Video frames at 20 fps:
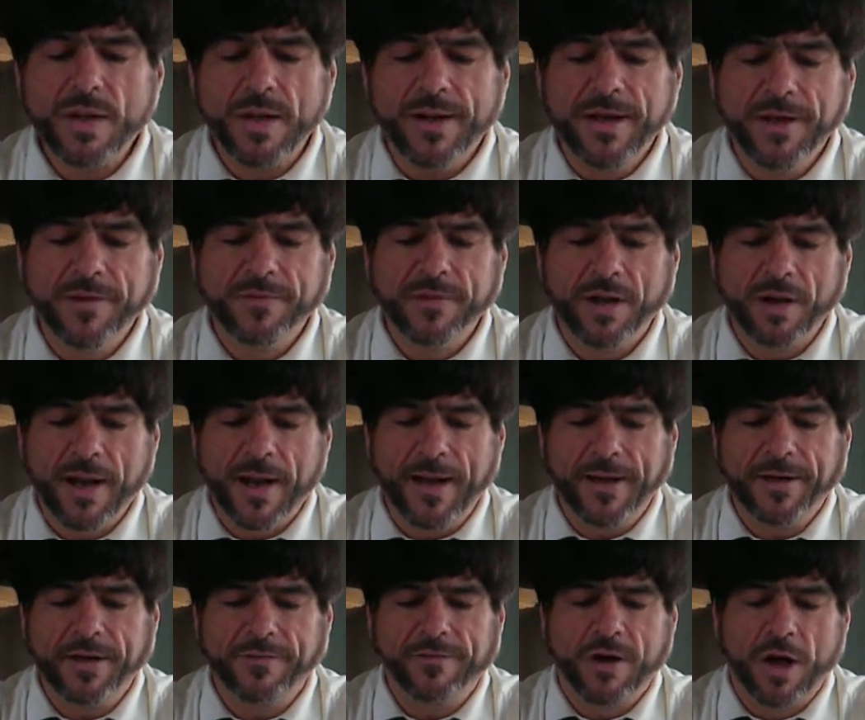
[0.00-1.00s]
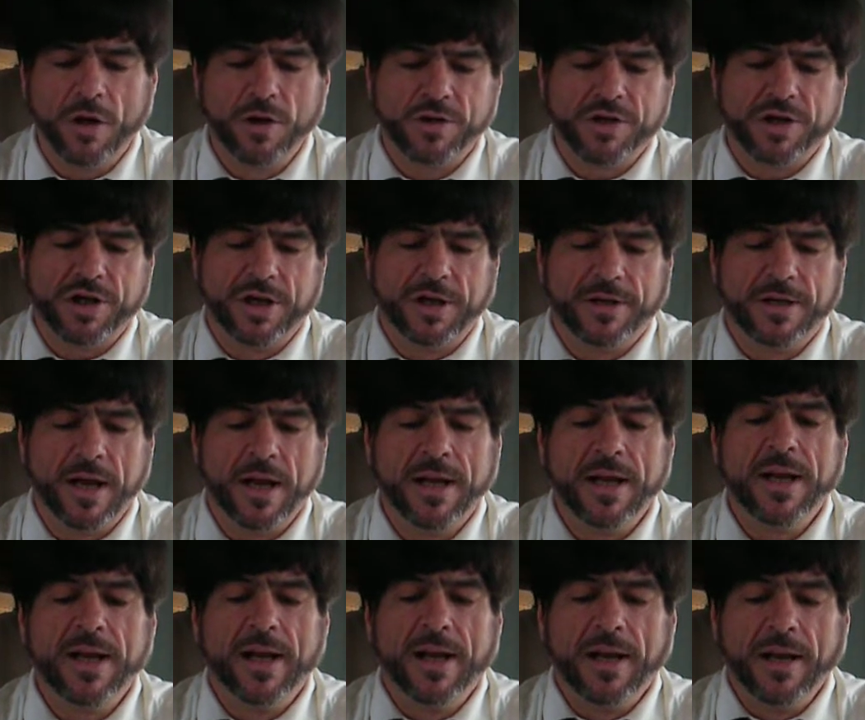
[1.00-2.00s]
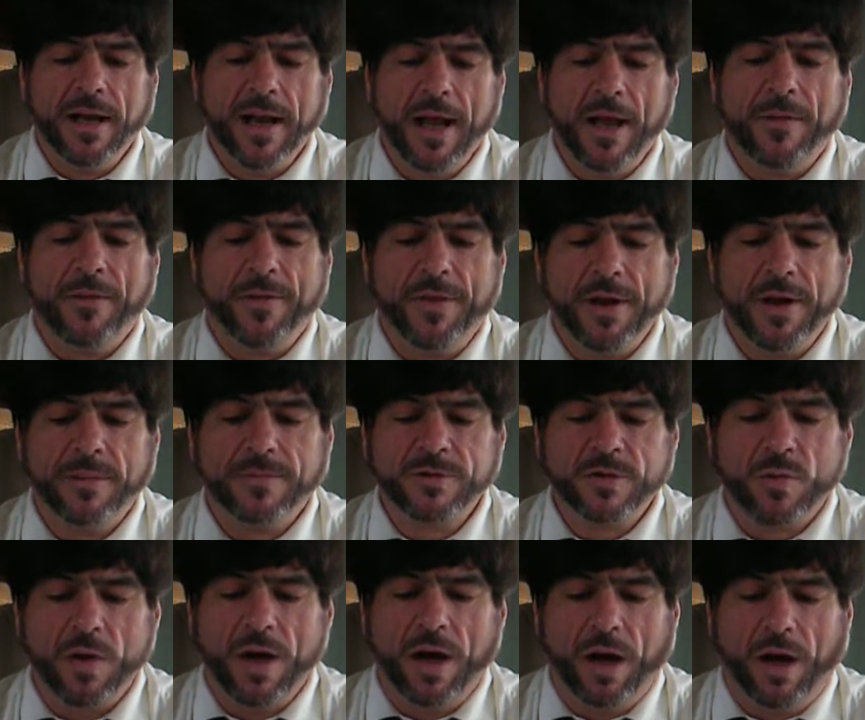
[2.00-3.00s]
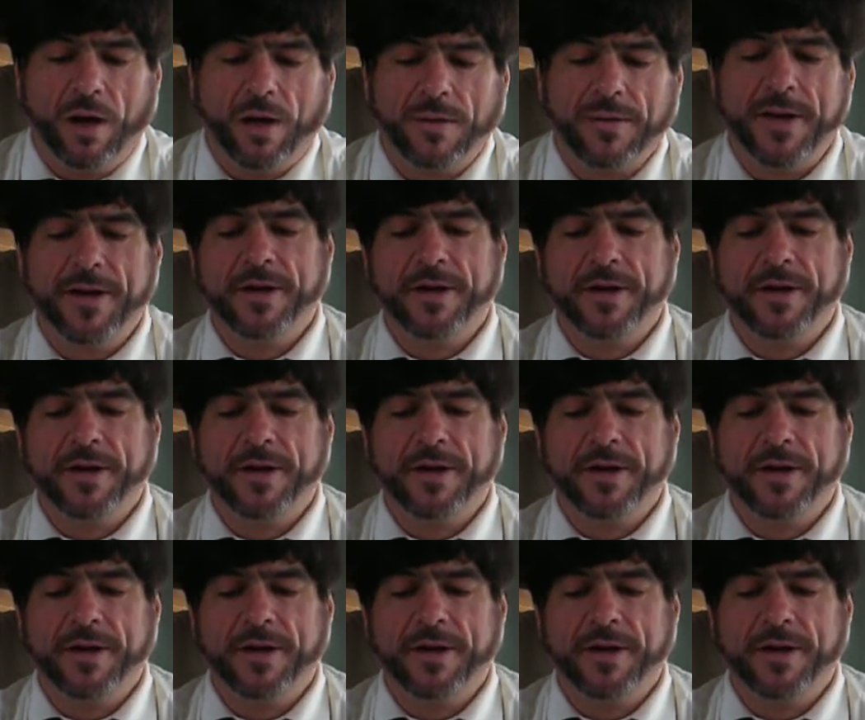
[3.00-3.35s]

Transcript: In the land of Goshen let them dwell.